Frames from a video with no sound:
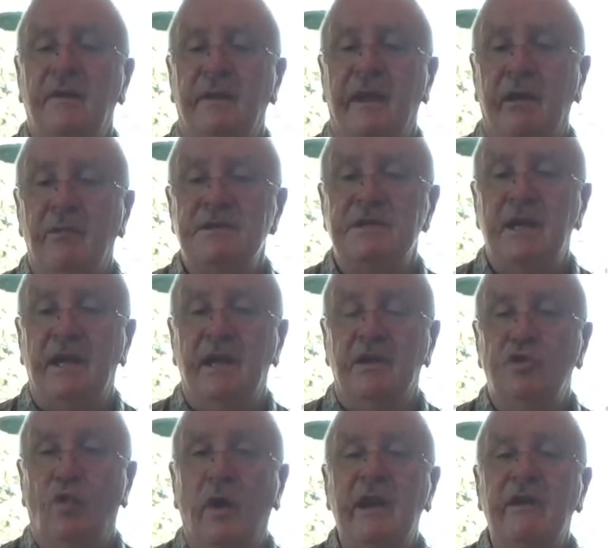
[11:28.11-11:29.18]
They were saying
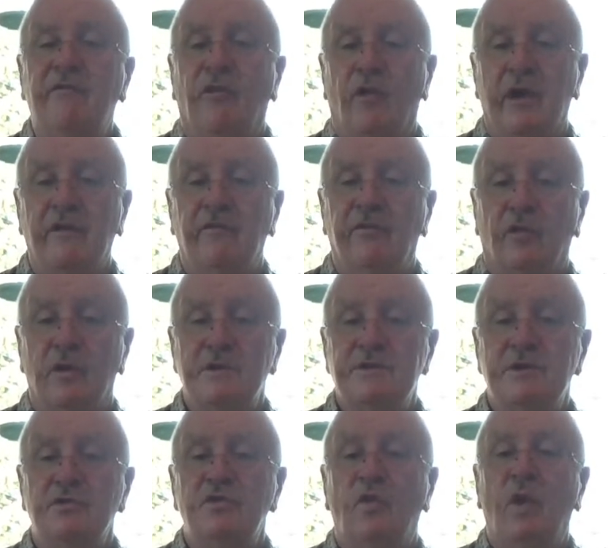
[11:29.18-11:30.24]
2044,
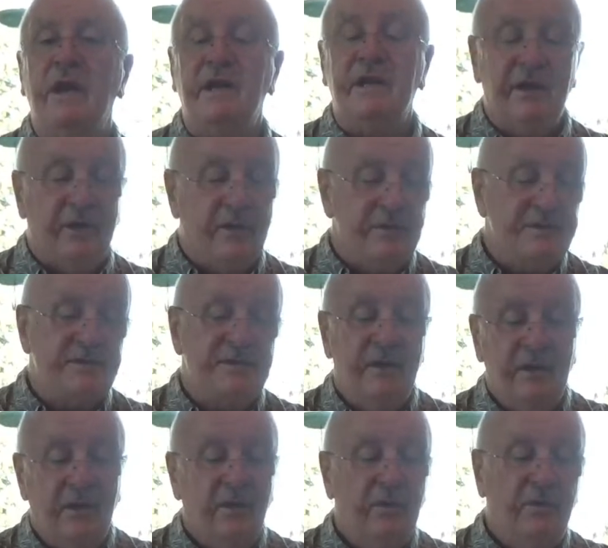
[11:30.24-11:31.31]
so 20 years
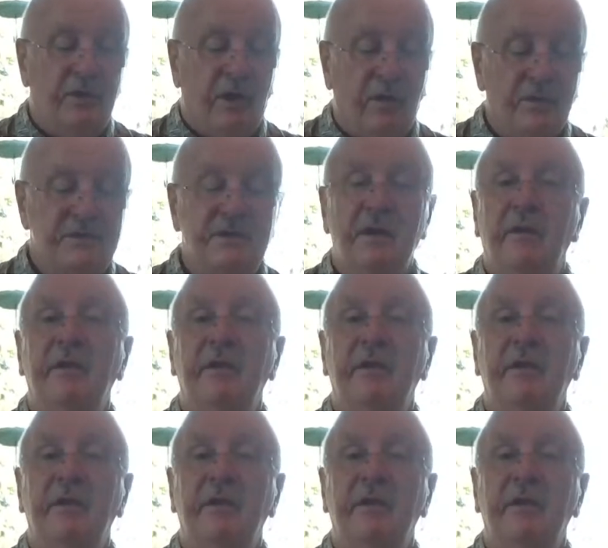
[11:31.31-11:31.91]
who knows?